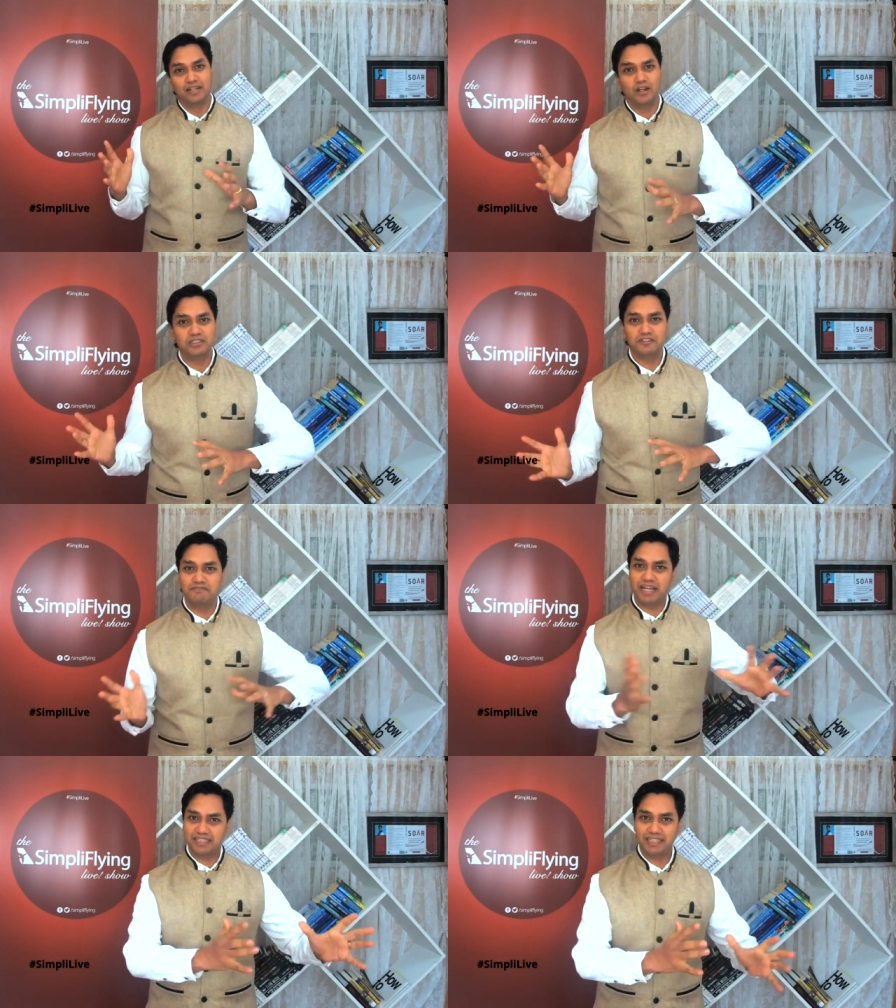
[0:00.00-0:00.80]
lots
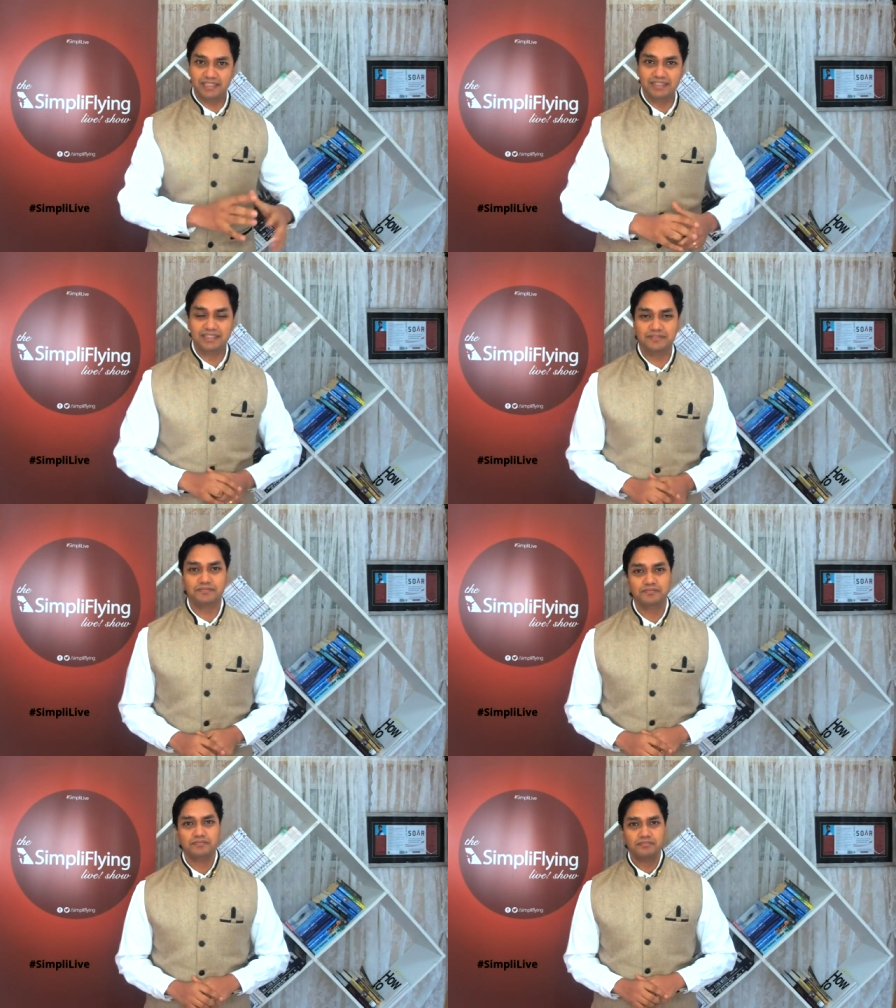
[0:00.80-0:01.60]
of Mexicans
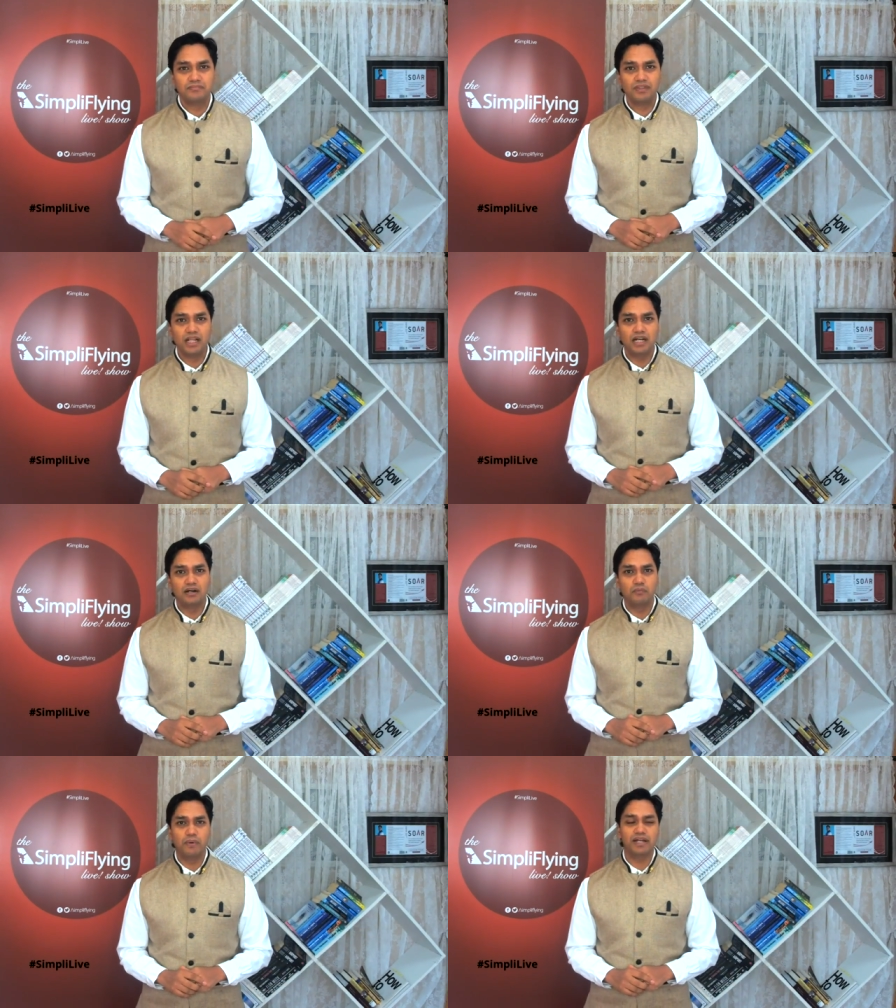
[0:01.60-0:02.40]

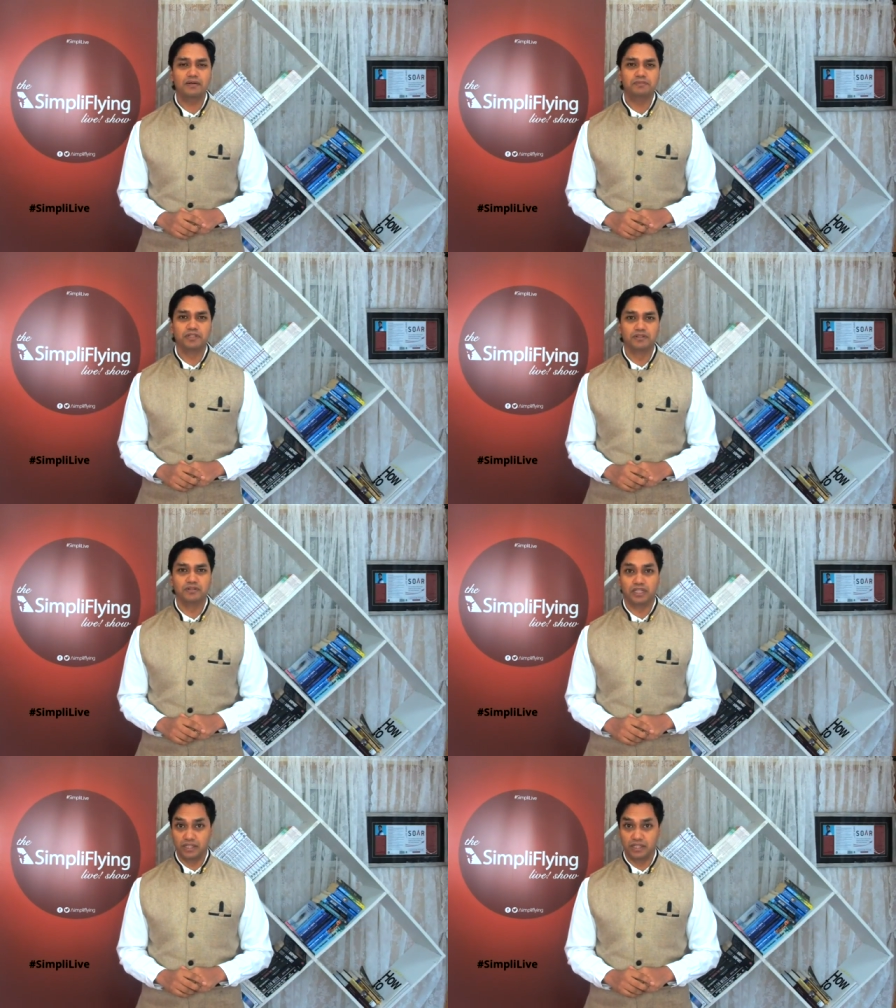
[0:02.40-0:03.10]
went up to